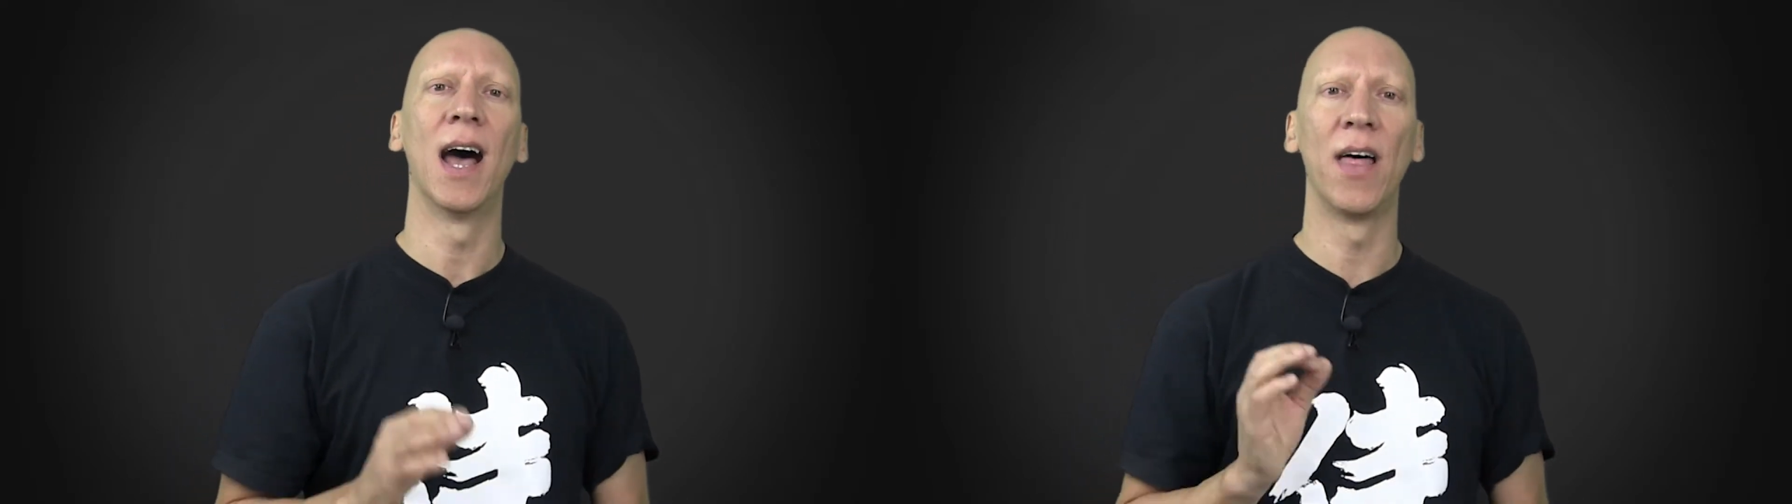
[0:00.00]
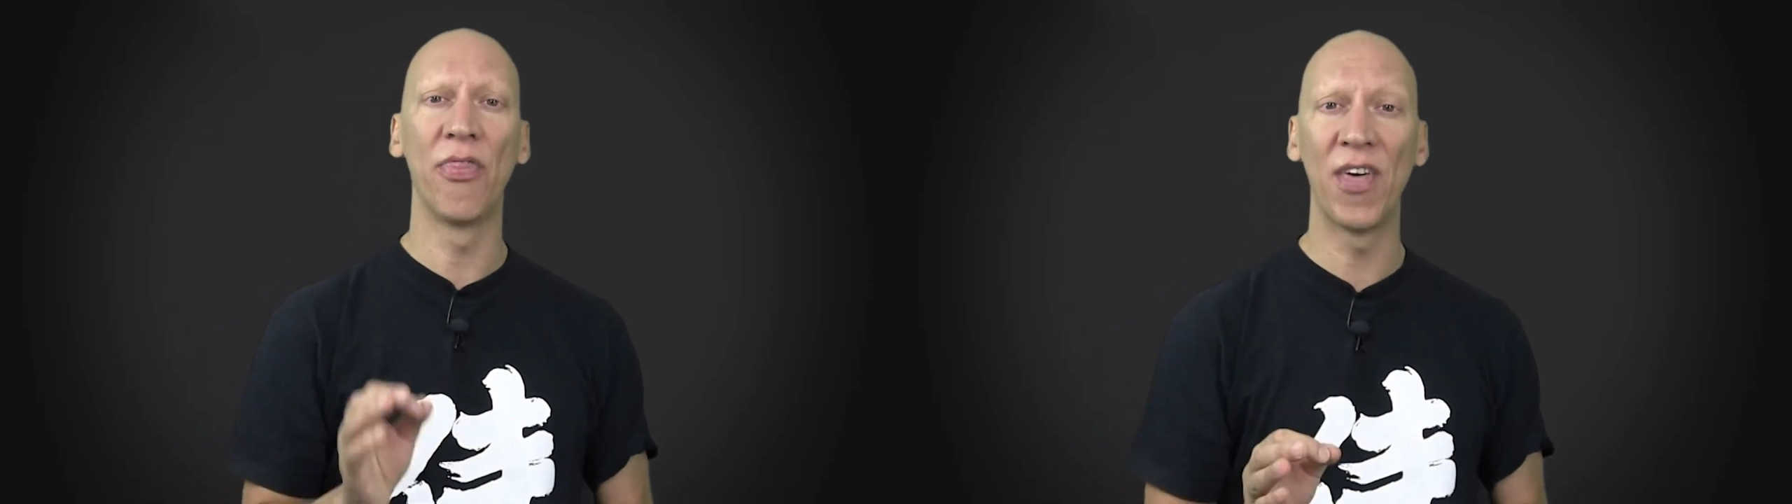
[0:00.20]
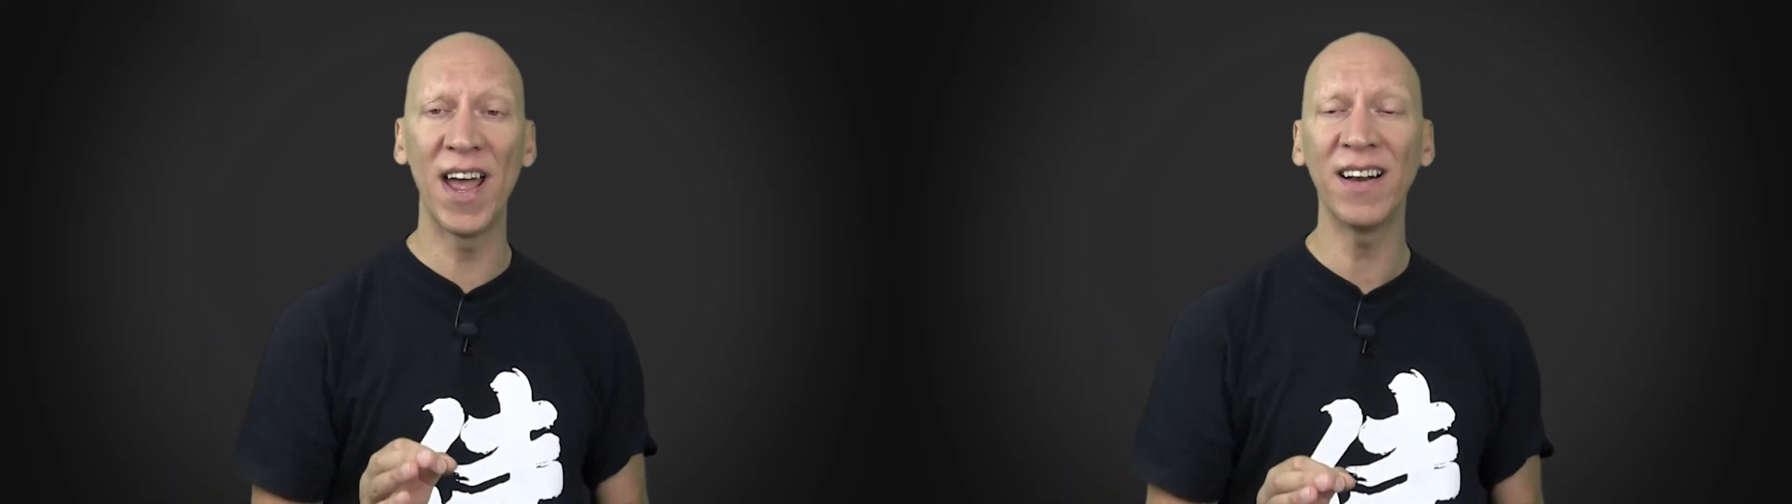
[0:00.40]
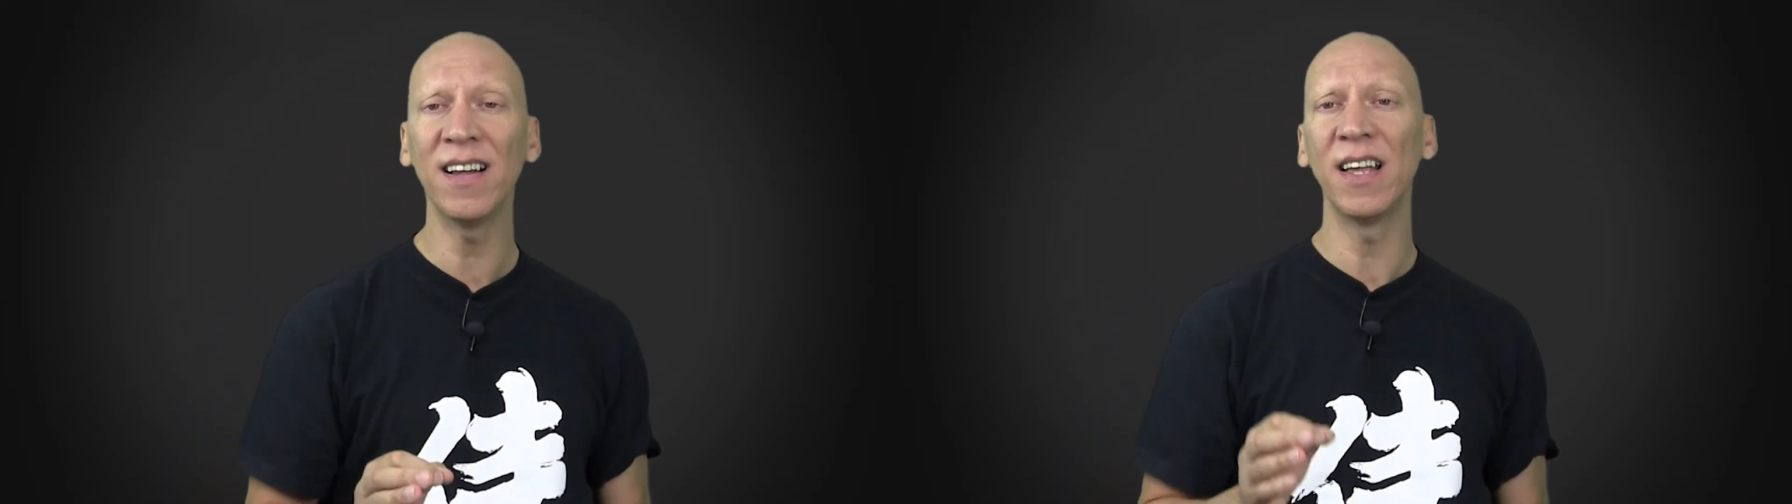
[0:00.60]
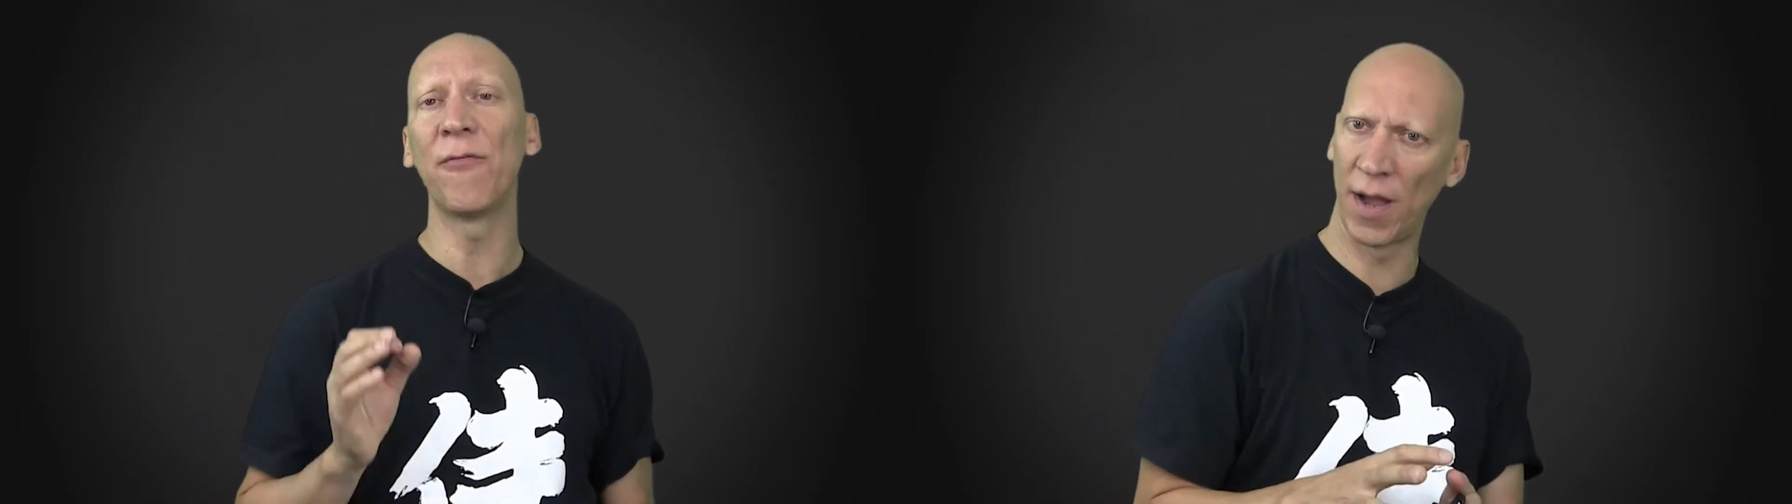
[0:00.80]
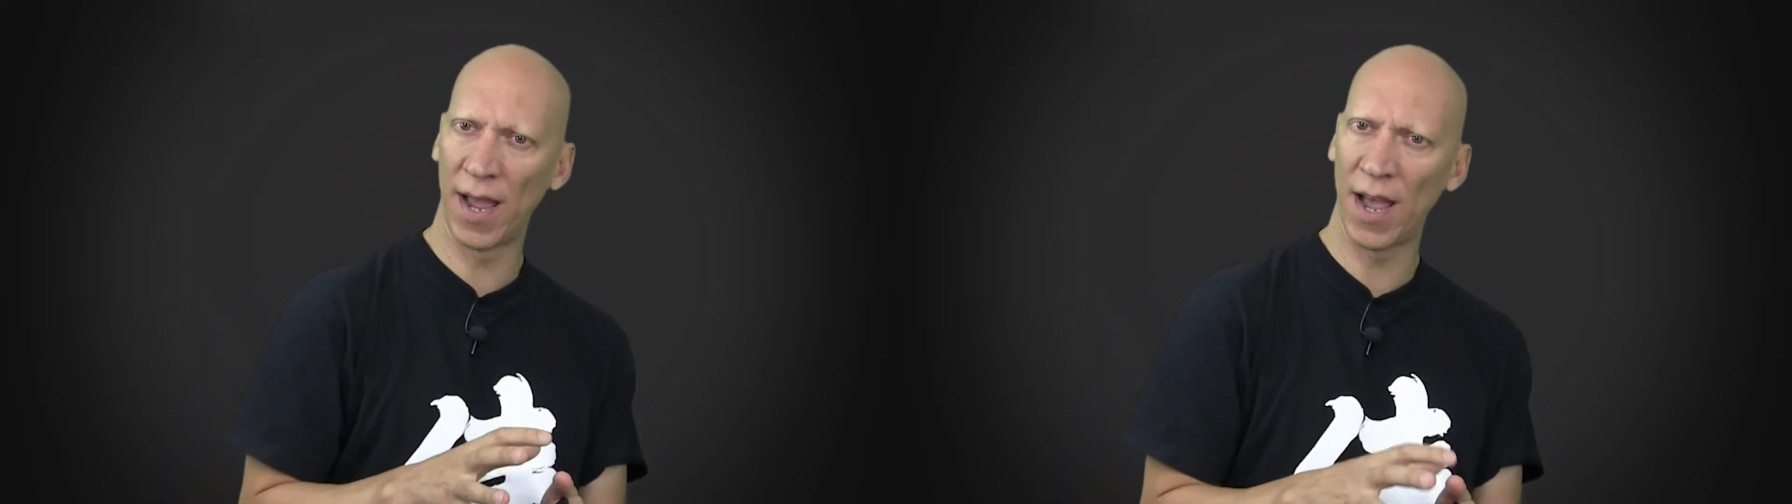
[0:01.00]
And then if I